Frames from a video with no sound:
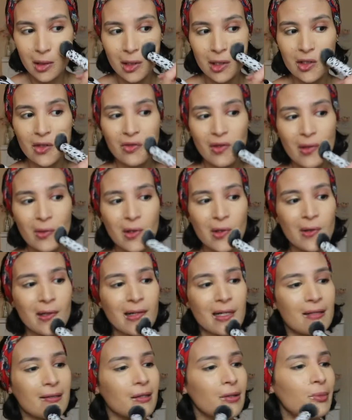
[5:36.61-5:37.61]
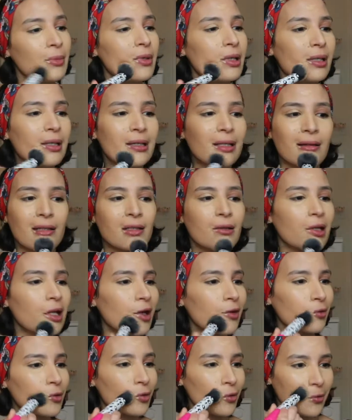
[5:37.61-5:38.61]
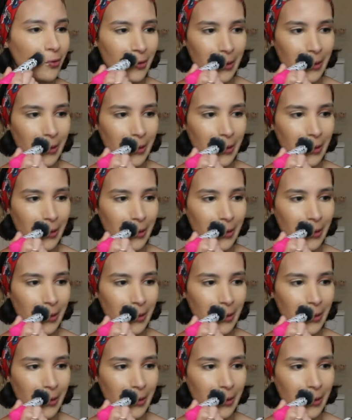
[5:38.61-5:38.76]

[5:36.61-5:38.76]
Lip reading: It's very quick in the morning, I don't have to